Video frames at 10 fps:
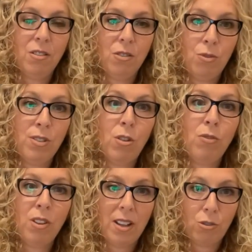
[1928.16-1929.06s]

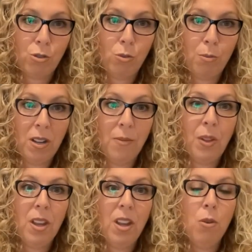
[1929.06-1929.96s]
resolving that trauma,
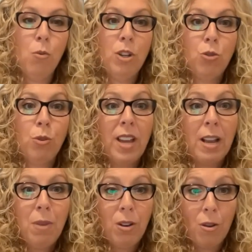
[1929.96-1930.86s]
which will
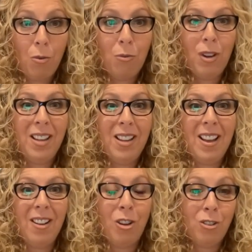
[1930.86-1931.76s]
then mean, hopefully,
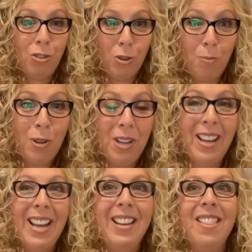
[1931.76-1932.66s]
going to your point
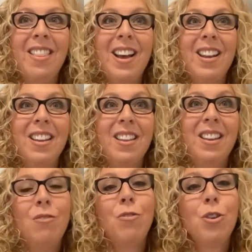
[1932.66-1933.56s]
again, that
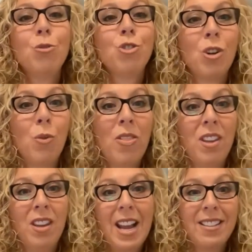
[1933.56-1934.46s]
in future, when the
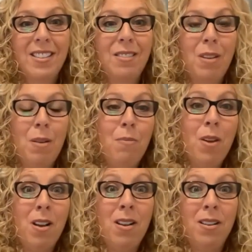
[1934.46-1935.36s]
next
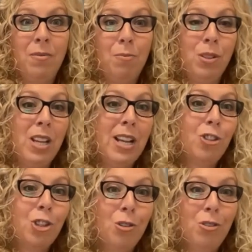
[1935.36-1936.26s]

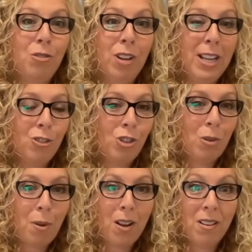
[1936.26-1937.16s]
potential
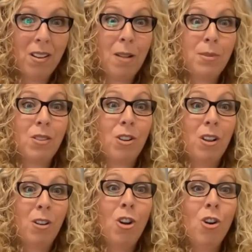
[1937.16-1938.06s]
relationship partner comes
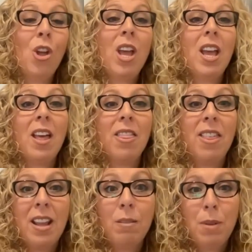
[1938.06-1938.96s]
along,
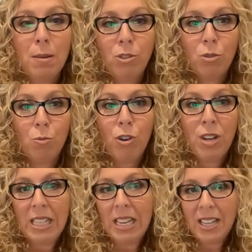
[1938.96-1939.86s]
they'll be able to more
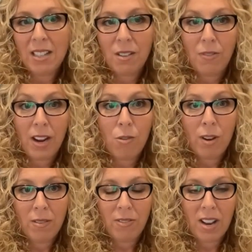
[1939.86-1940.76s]
easily identify the
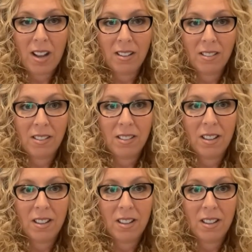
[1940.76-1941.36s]
red flags,